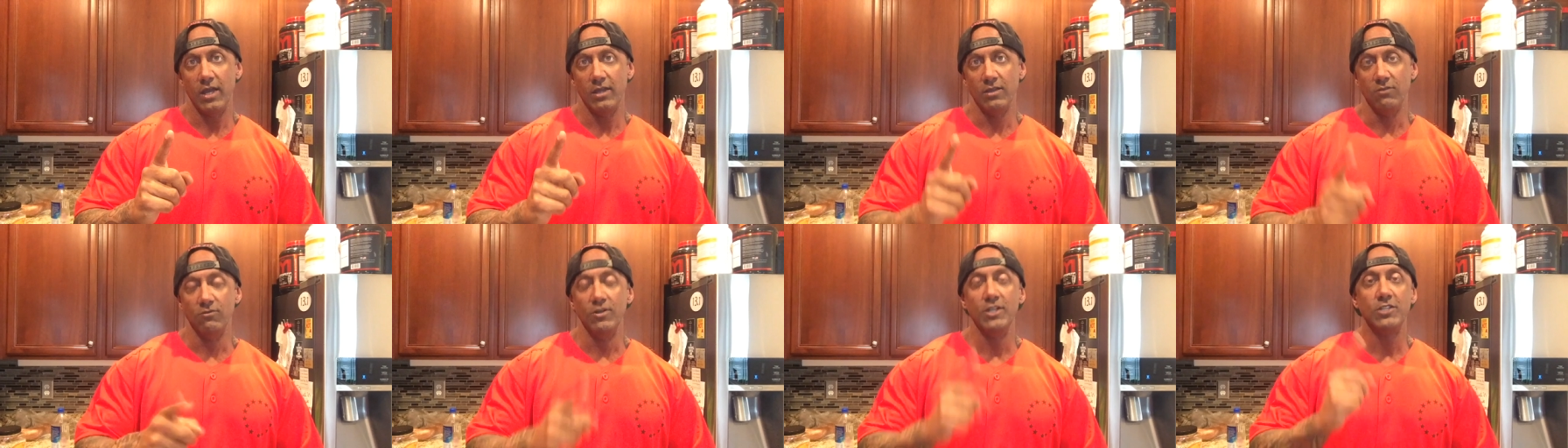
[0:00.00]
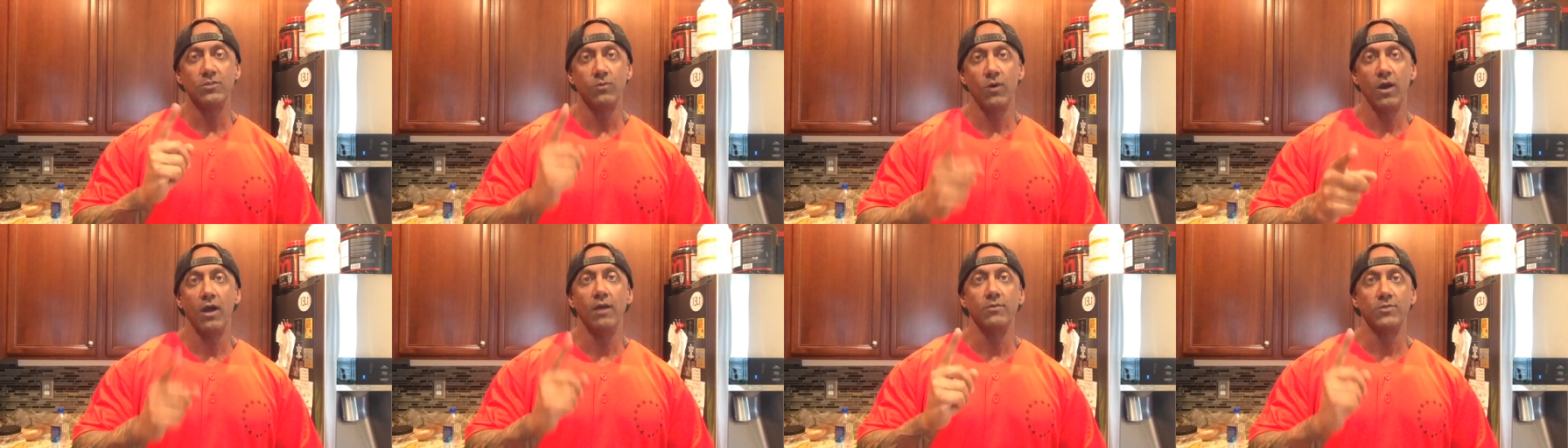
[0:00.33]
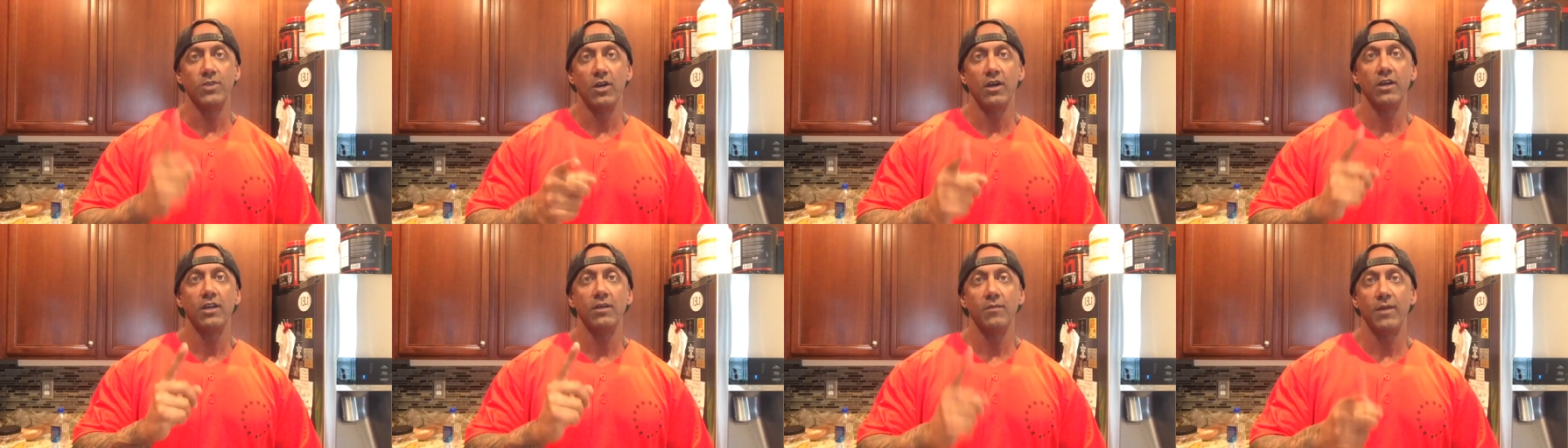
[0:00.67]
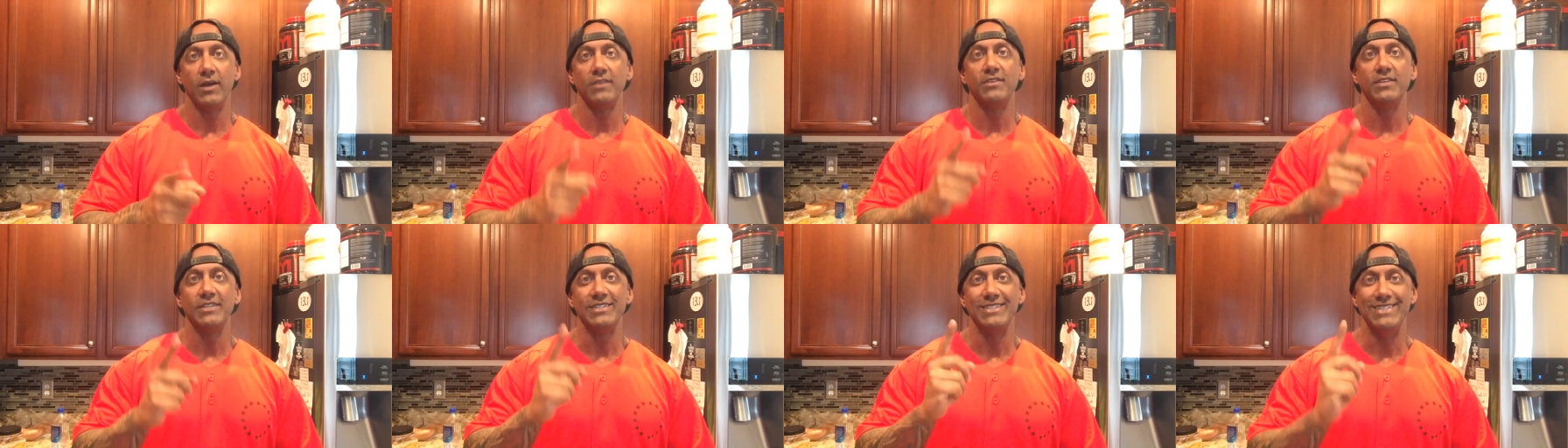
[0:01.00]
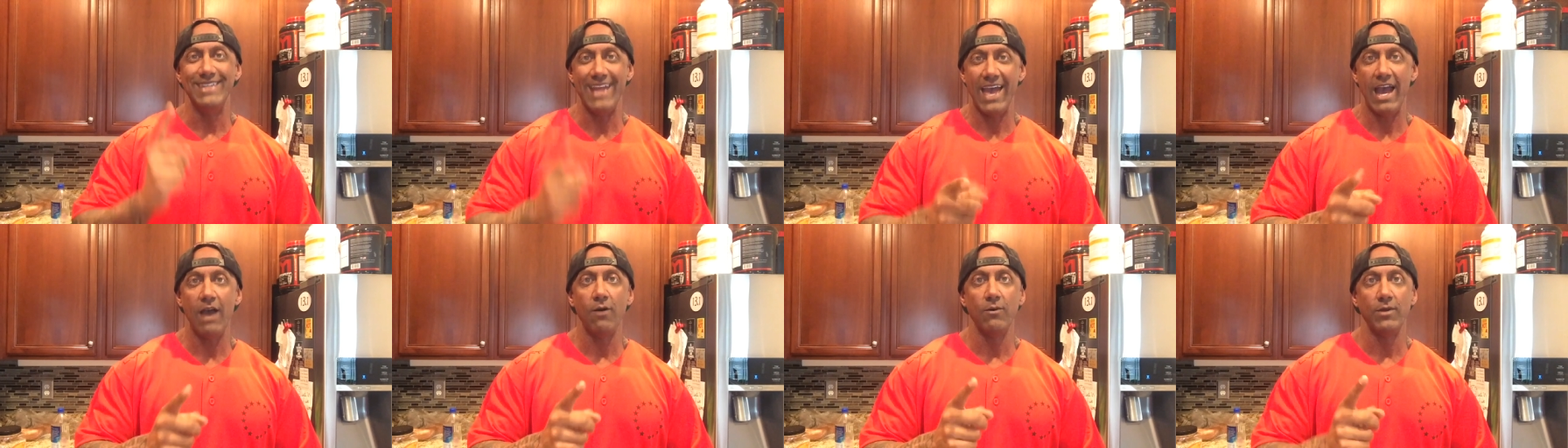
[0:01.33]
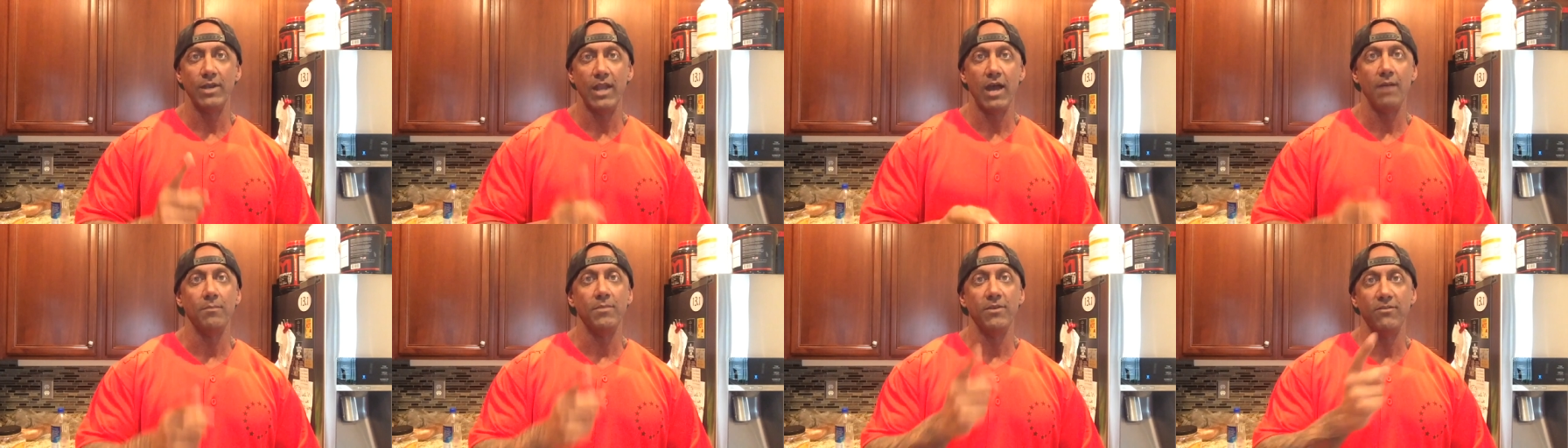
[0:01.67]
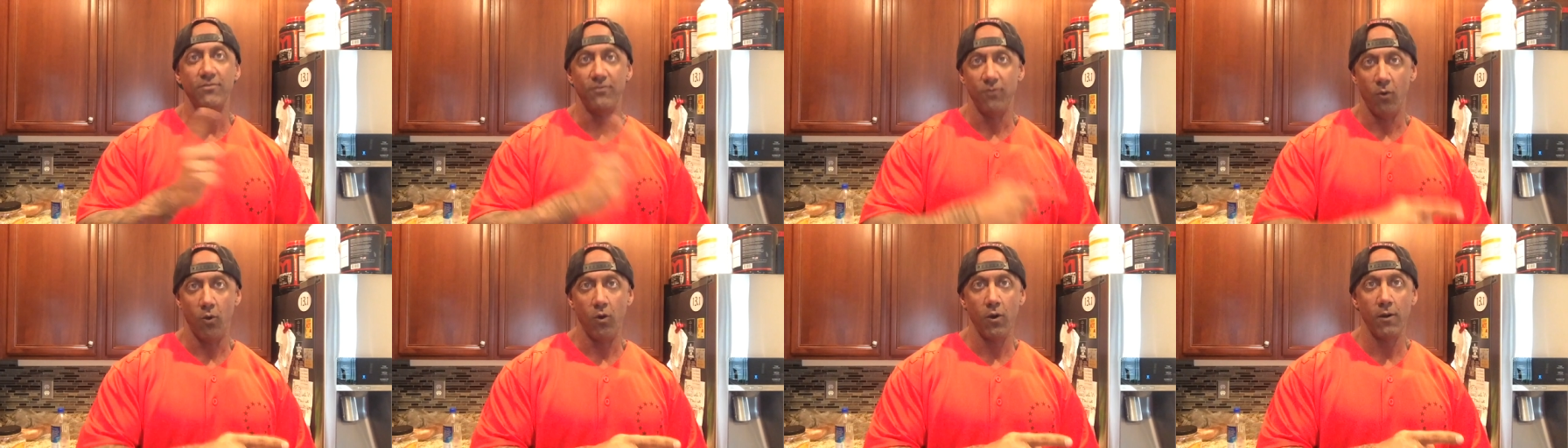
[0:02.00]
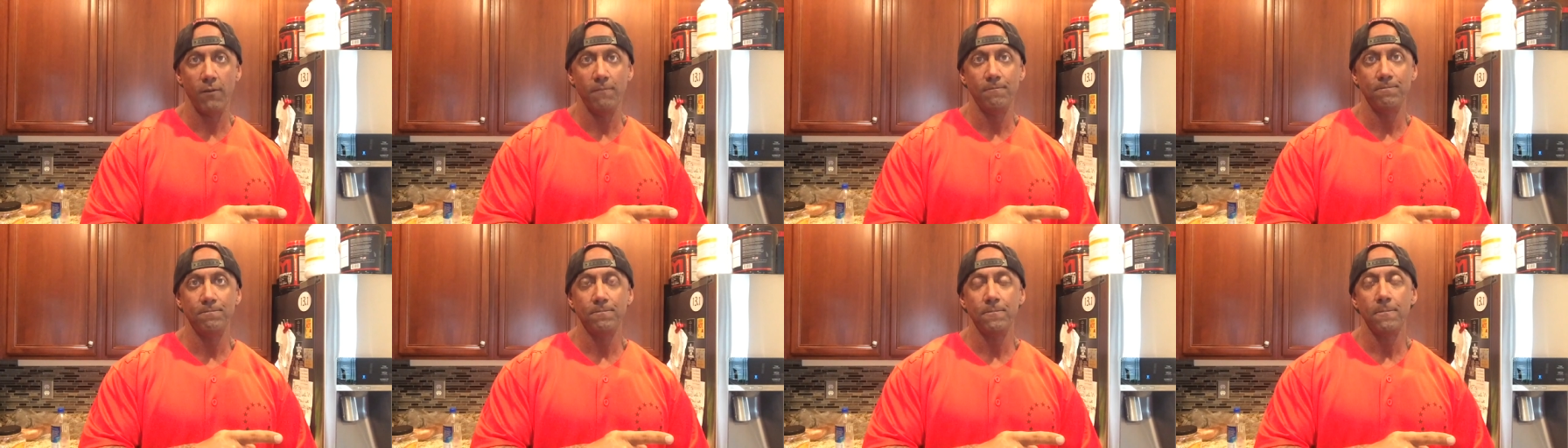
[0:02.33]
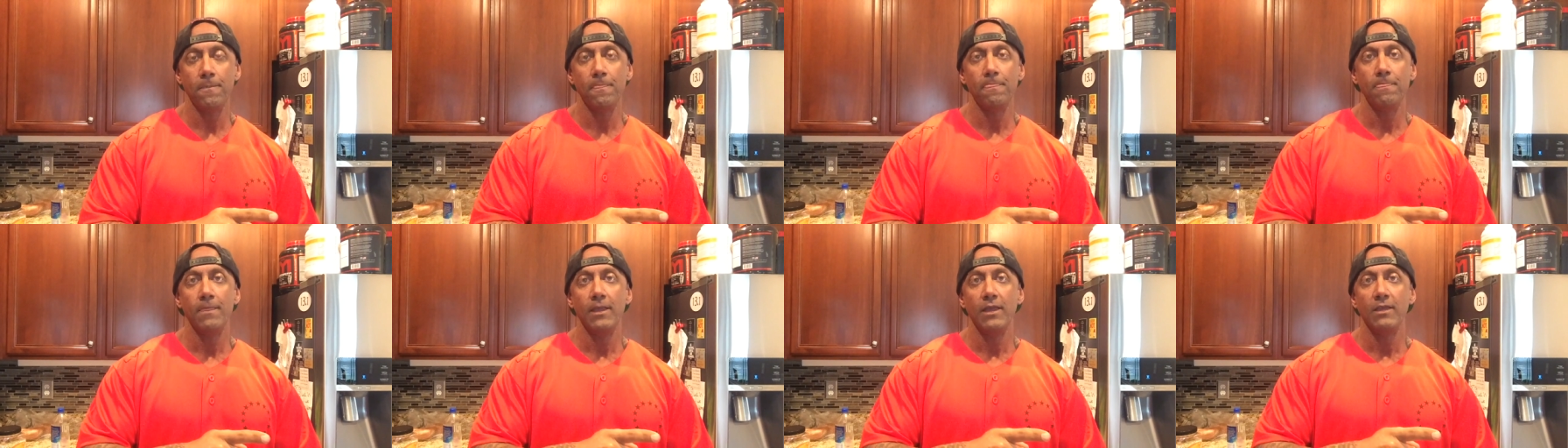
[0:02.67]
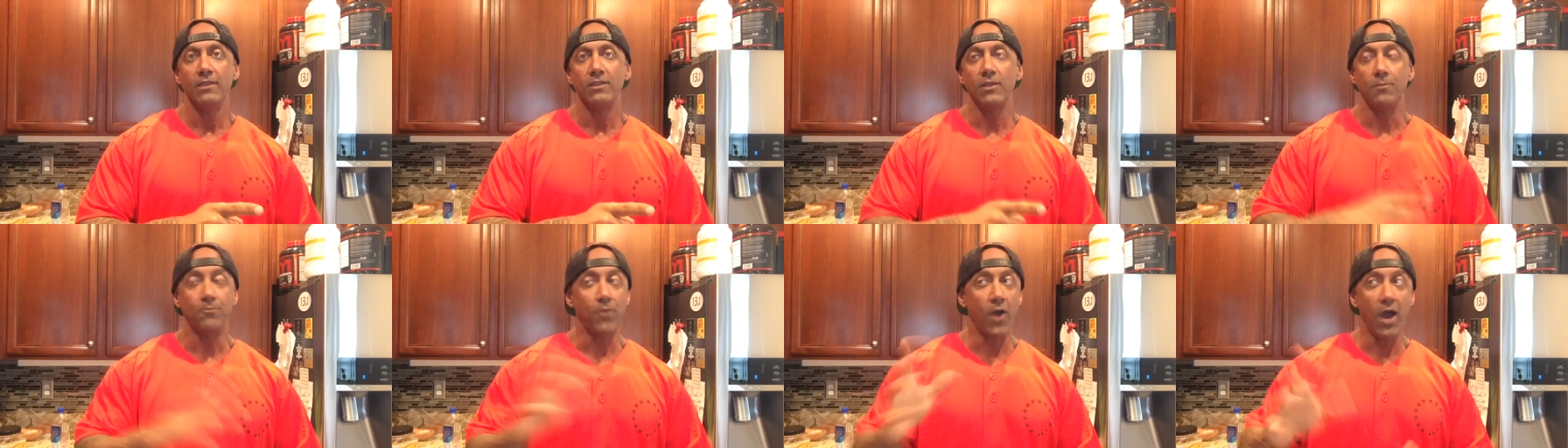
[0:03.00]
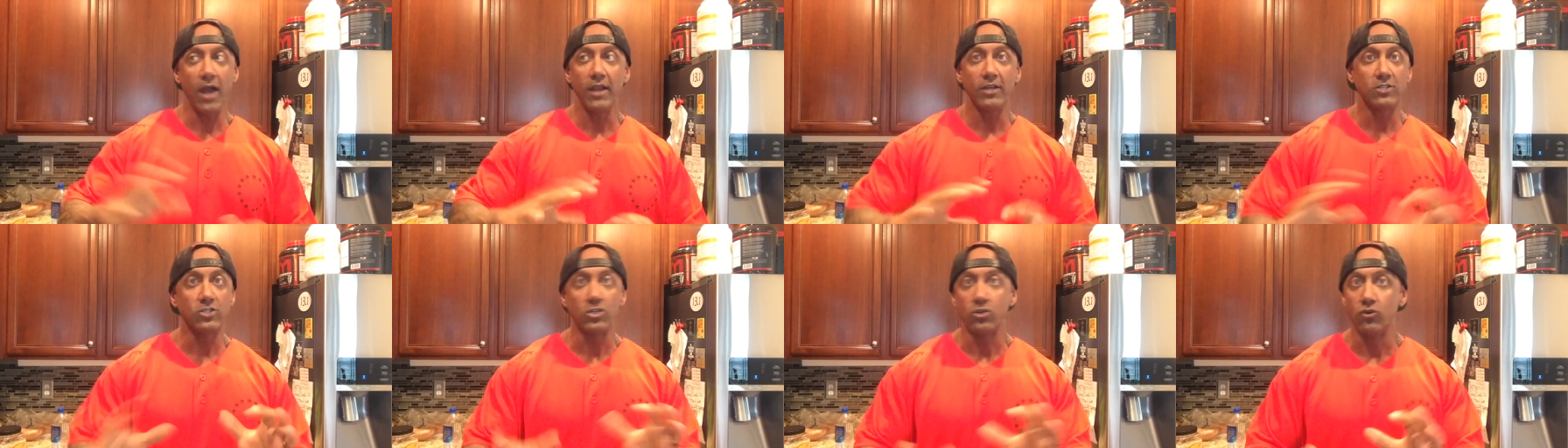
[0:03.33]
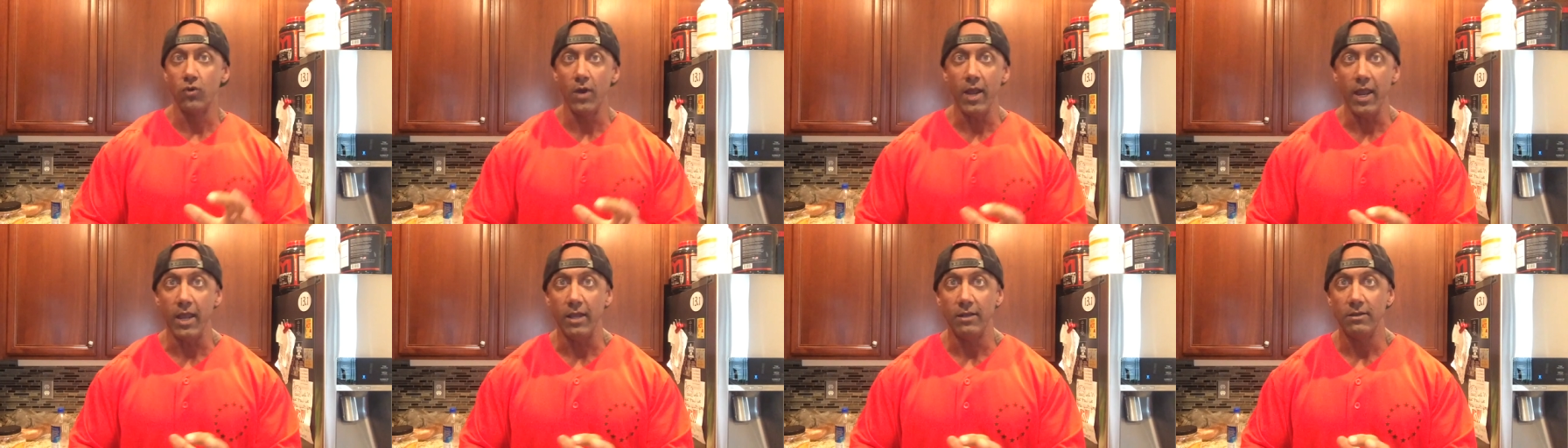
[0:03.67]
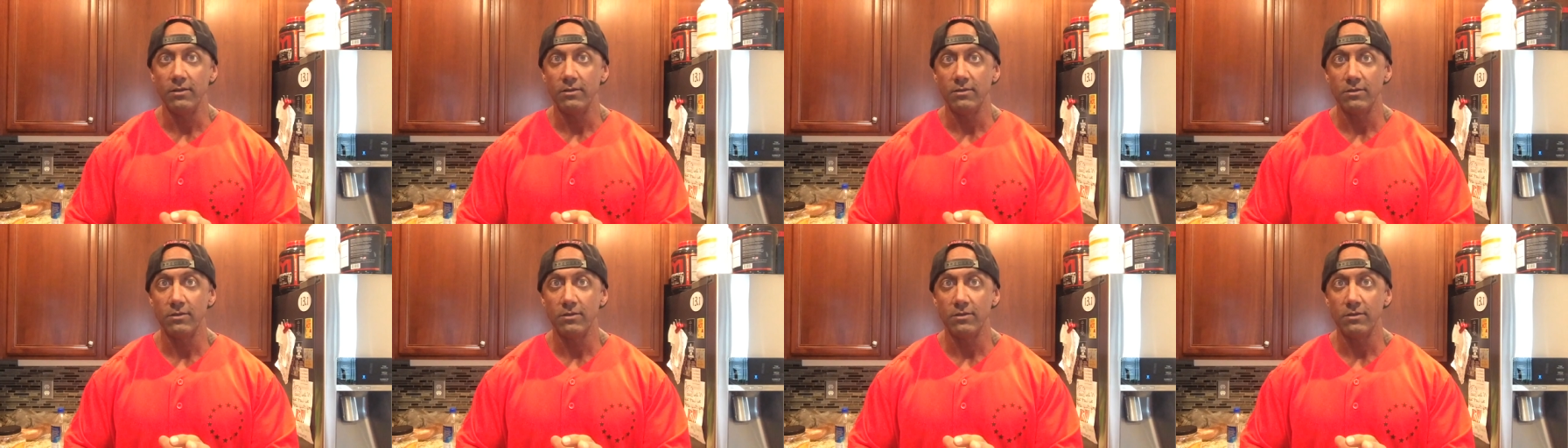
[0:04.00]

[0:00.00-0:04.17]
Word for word: and the reason why I'm talking about this now and not before, the products are great.